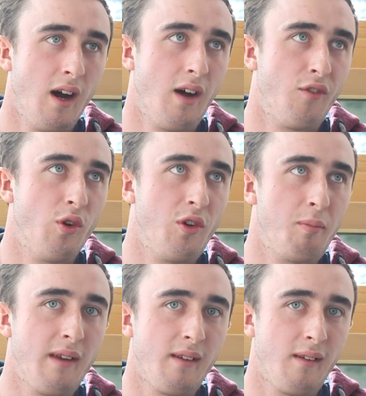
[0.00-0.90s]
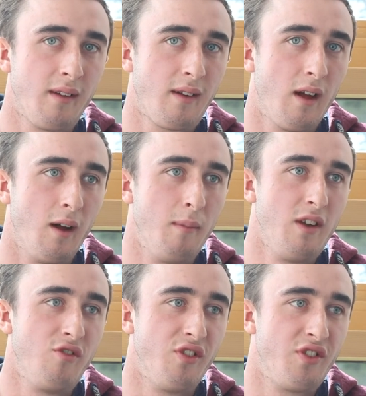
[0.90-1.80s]
I've always been
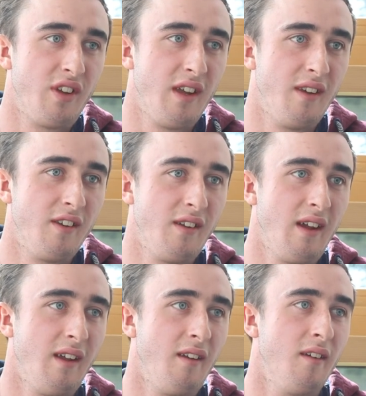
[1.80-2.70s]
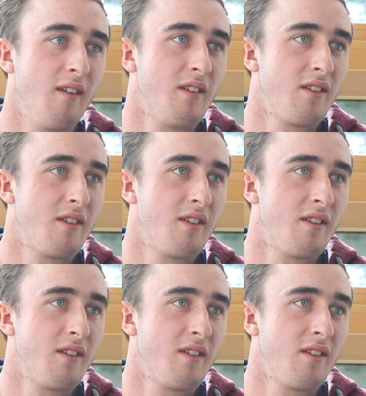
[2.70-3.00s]
interested in